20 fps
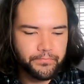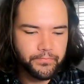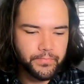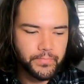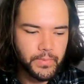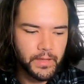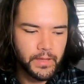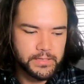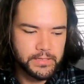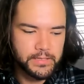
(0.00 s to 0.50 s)

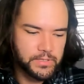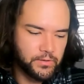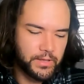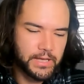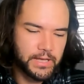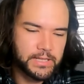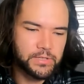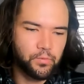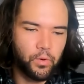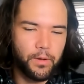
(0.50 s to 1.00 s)
And so
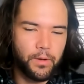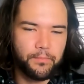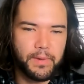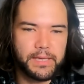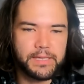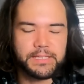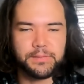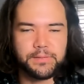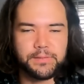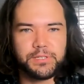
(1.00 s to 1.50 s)
that's what
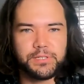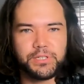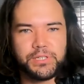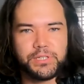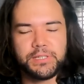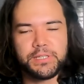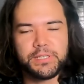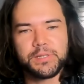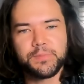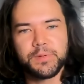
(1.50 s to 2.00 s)
makes him a
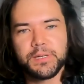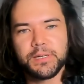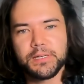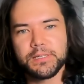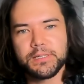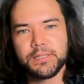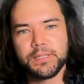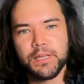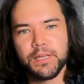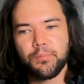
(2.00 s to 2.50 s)
genius
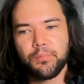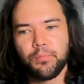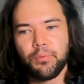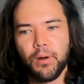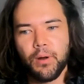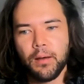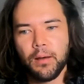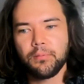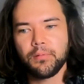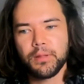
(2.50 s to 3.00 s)
because there
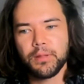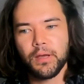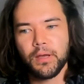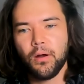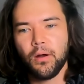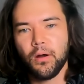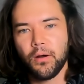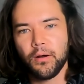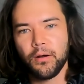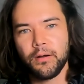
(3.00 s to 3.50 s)
probably
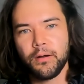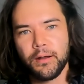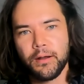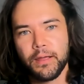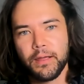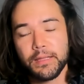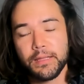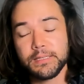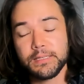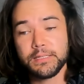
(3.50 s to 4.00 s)
are
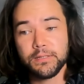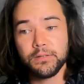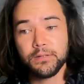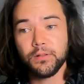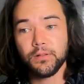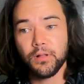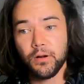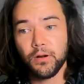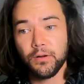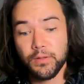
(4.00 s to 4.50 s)
and still
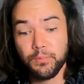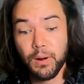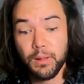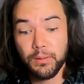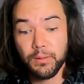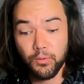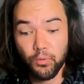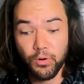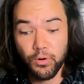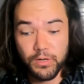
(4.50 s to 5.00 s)
are, there
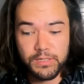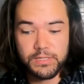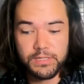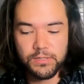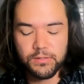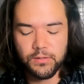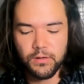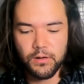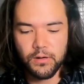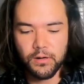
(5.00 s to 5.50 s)
probably were and
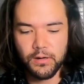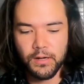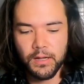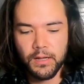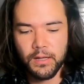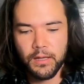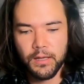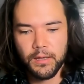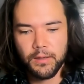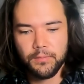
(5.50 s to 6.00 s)
still are
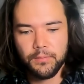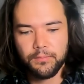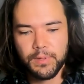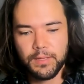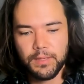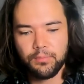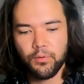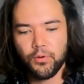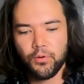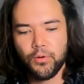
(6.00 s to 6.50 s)

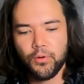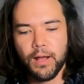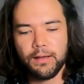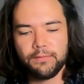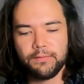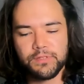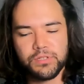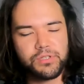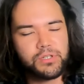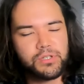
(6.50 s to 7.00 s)
people who
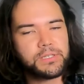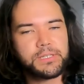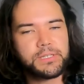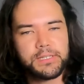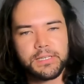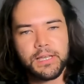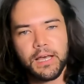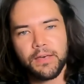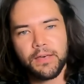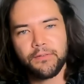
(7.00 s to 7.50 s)
have just as
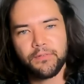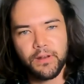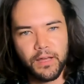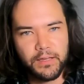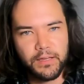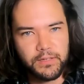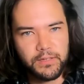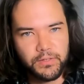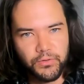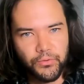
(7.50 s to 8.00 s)
high of an
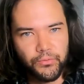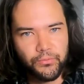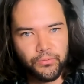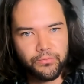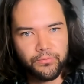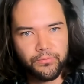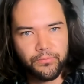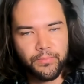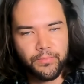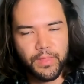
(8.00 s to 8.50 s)
IQ
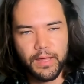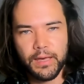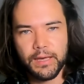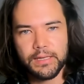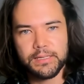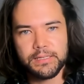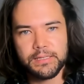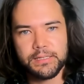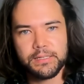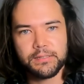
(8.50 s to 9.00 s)

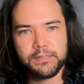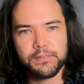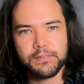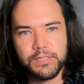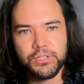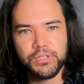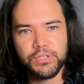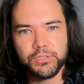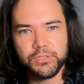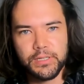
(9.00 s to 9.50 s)
as
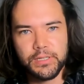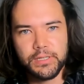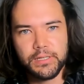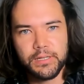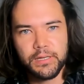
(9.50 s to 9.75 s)
Nietzsche did,